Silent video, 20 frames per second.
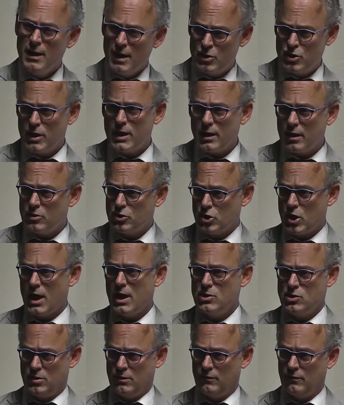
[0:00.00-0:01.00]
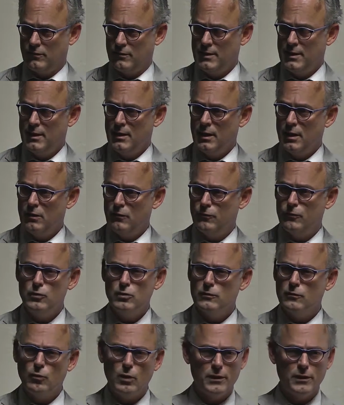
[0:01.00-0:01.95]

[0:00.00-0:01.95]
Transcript: and she kind of changes his view of